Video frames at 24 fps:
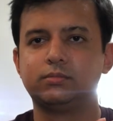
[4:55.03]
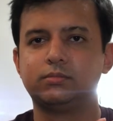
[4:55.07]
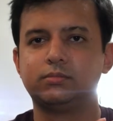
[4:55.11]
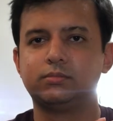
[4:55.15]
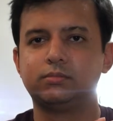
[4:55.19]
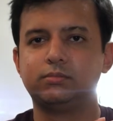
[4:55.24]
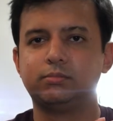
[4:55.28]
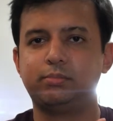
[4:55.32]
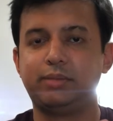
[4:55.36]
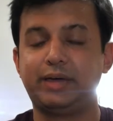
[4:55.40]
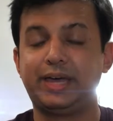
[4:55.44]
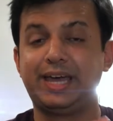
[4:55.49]

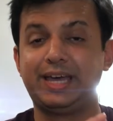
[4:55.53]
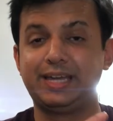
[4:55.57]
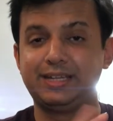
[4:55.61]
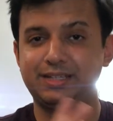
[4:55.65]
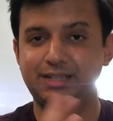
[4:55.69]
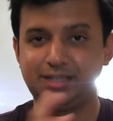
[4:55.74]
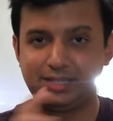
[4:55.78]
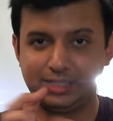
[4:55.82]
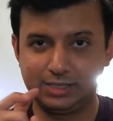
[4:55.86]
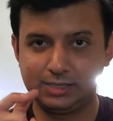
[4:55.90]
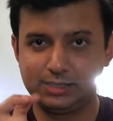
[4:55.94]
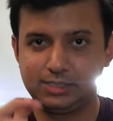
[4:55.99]
ban
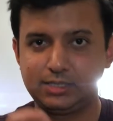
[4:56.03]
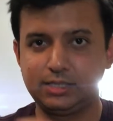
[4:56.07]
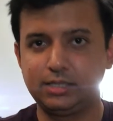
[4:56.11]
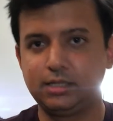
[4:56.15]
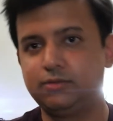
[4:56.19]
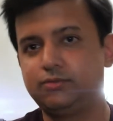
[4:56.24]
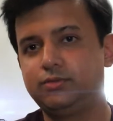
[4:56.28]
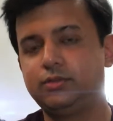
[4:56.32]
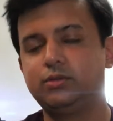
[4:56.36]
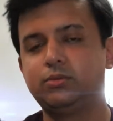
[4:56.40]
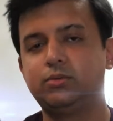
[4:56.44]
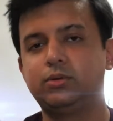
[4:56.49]
list,
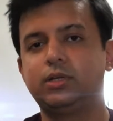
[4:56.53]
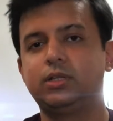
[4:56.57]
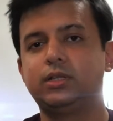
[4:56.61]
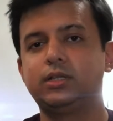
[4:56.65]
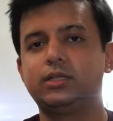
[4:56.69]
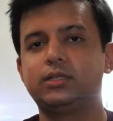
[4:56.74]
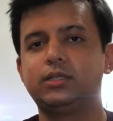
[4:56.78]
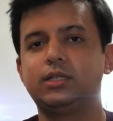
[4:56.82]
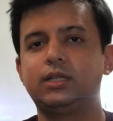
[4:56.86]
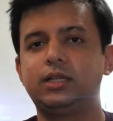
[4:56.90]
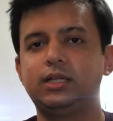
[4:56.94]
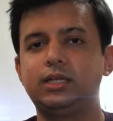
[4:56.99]
if you will,
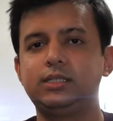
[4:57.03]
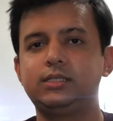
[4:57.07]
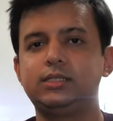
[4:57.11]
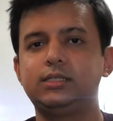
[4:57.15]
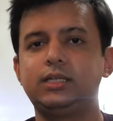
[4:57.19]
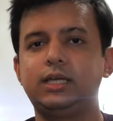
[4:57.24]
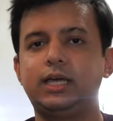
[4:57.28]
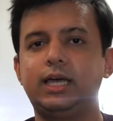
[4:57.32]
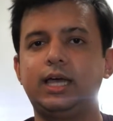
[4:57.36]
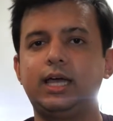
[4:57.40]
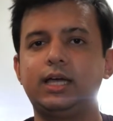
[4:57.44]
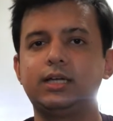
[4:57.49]
in the Lacey
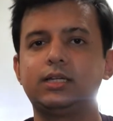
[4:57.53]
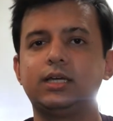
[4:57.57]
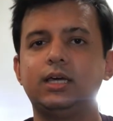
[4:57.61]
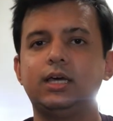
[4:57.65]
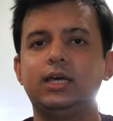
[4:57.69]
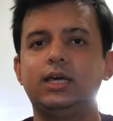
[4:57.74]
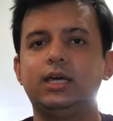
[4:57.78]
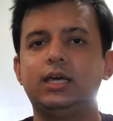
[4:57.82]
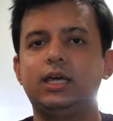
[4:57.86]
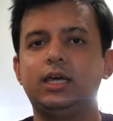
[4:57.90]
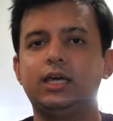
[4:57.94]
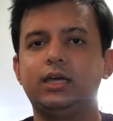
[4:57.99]
Act,
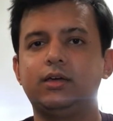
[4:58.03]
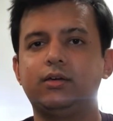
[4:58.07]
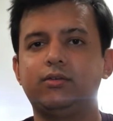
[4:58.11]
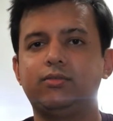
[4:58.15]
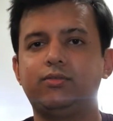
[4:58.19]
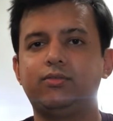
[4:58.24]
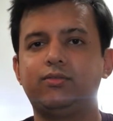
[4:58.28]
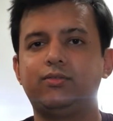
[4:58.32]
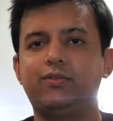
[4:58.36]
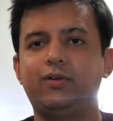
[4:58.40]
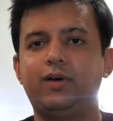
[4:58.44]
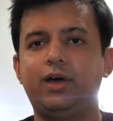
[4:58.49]

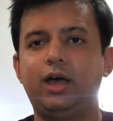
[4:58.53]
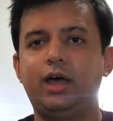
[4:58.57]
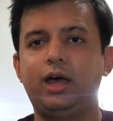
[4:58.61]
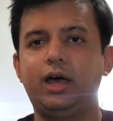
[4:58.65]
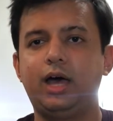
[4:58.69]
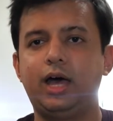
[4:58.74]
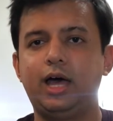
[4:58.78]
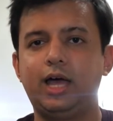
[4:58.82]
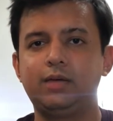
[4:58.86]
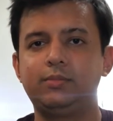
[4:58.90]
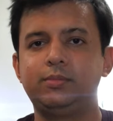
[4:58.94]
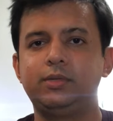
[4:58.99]
if
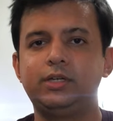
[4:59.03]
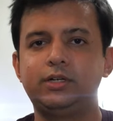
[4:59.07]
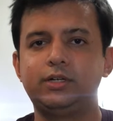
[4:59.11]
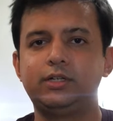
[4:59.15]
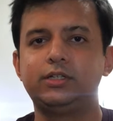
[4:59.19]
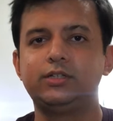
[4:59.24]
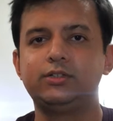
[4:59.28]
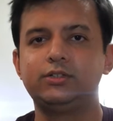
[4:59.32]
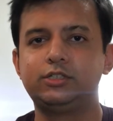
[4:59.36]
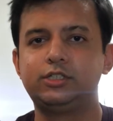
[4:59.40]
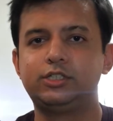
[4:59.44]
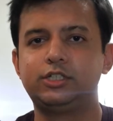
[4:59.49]
I'm here in
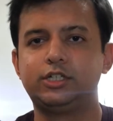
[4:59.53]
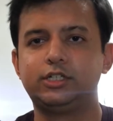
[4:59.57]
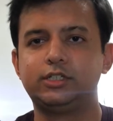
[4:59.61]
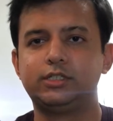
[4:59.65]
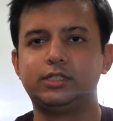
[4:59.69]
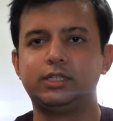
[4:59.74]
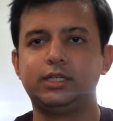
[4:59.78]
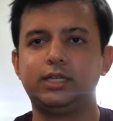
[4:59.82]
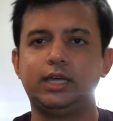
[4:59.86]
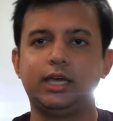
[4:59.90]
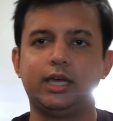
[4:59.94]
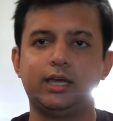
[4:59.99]
New
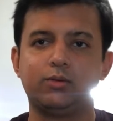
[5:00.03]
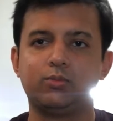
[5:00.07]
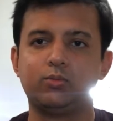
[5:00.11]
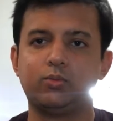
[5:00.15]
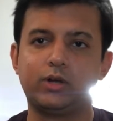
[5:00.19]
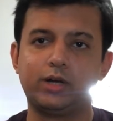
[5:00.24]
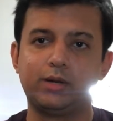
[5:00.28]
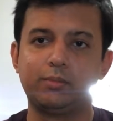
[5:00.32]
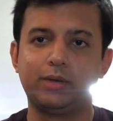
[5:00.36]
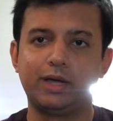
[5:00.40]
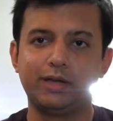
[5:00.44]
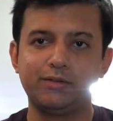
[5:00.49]
Jersey and
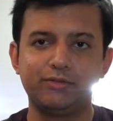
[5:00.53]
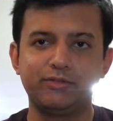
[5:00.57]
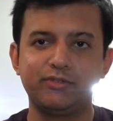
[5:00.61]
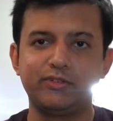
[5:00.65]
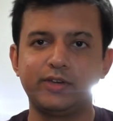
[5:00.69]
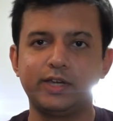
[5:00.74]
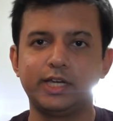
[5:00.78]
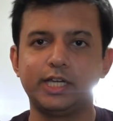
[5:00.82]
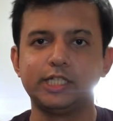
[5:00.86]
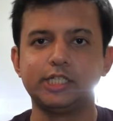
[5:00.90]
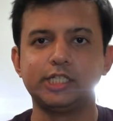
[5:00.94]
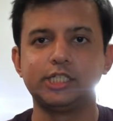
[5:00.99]
one of my
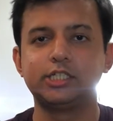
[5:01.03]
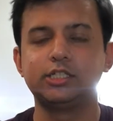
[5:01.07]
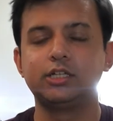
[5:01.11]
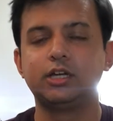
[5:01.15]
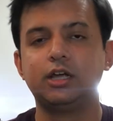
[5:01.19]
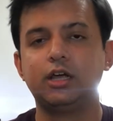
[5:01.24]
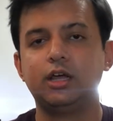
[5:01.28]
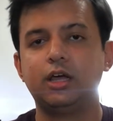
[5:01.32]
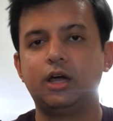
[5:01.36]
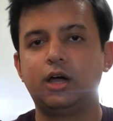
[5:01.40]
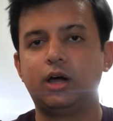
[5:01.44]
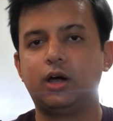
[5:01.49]
fish
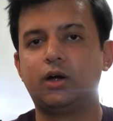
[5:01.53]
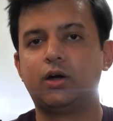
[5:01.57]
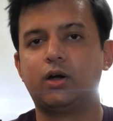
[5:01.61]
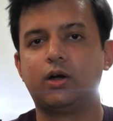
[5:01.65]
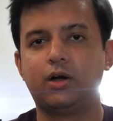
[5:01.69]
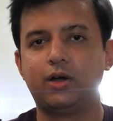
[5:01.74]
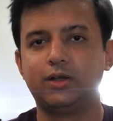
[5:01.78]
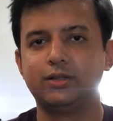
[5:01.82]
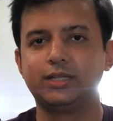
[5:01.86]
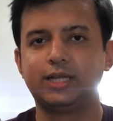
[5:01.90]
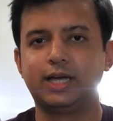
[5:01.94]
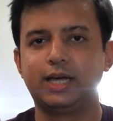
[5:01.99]
are
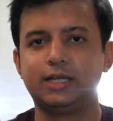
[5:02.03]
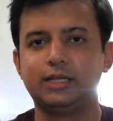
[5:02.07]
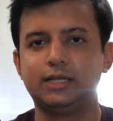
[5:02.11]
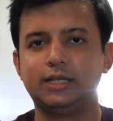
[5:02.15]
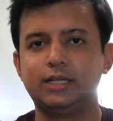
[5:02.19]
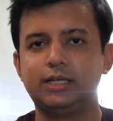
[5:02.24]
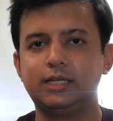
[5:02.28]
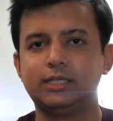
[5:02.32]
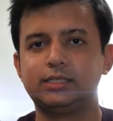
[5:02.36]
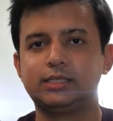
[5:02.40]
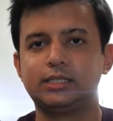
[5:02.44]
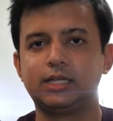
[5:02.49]
on that
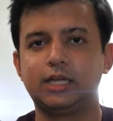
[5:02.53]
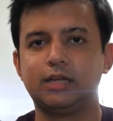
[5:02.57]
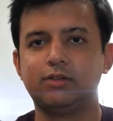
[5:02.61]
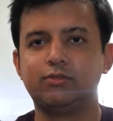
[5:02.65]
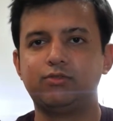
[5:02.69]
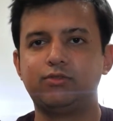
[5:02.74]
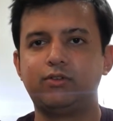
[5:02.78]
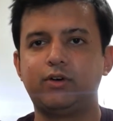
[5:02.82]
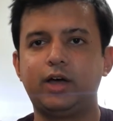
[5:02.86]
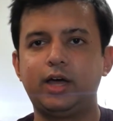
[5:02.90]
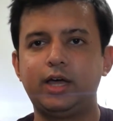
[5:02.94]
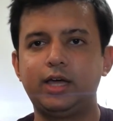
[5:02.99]
list,
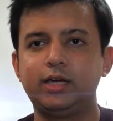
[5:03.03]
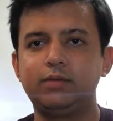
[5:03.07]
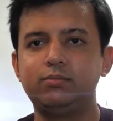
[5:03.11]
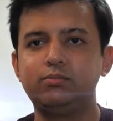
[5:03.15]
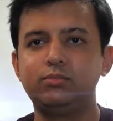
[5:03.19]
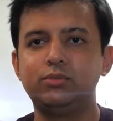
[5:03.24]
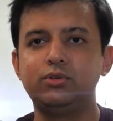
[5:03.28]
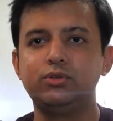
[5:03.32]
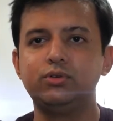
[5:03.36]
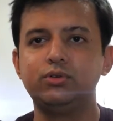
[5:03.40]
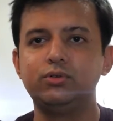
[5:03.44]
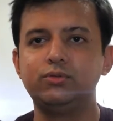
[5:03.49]
if I
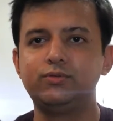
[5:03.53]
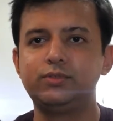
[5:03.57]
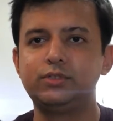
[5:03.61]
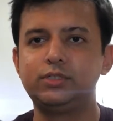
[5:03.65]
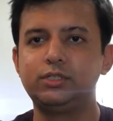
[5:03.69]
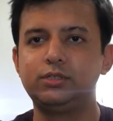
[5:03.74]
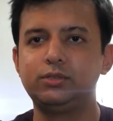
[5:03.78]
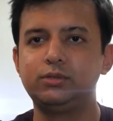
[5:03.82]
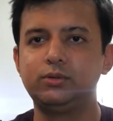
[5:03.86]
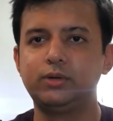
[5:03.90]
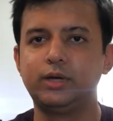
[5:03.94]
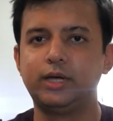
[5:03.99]
move
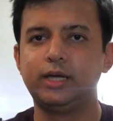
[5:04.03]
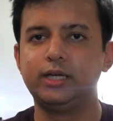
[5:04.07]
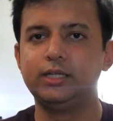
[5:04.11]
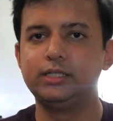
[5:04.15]
to a